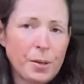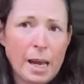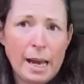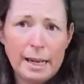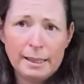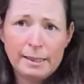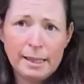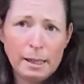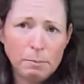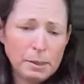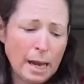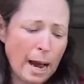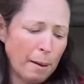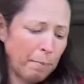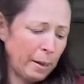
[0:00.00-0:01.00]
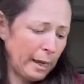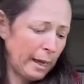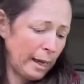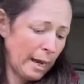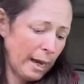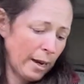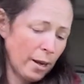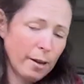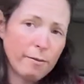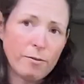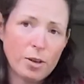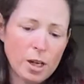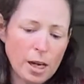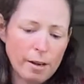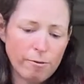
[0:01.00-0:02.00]
and it seems happy, and I've
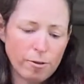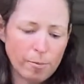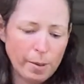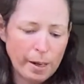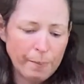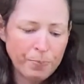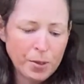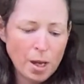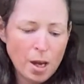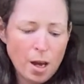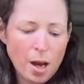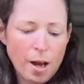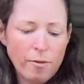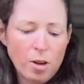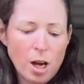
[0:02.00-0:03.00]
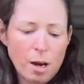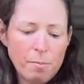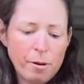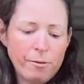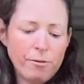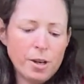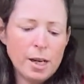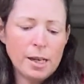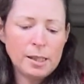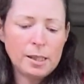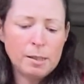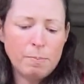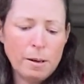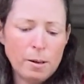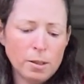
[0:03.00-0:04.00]
cut from it. I've cut my
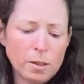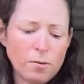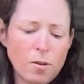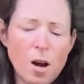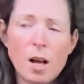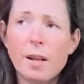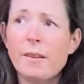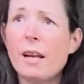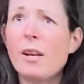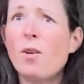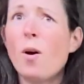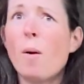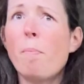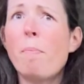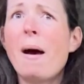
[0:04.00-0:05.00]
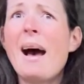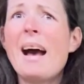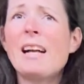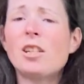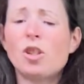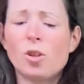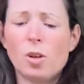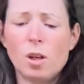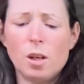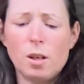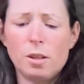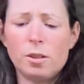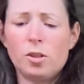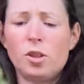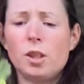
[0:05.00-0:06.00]
first Bells of Ireland. They're not a patch on
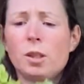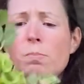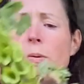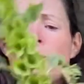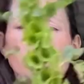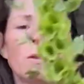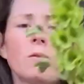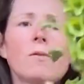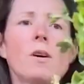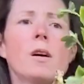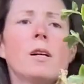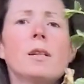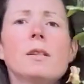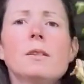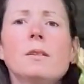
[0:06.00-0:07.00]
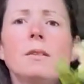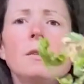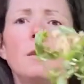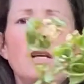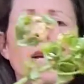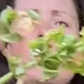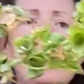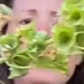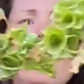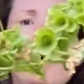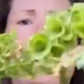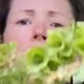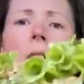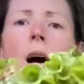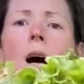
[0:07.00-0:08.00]
last year's Bells of Irelands.
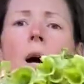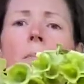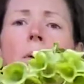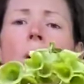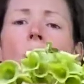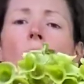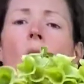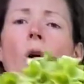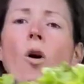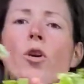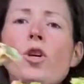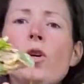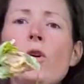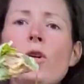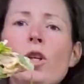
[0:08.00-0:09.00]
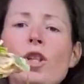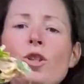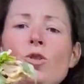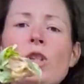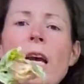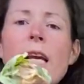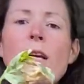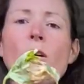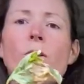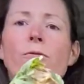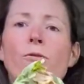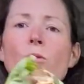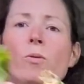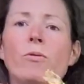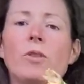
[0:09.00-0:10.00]
You take off all of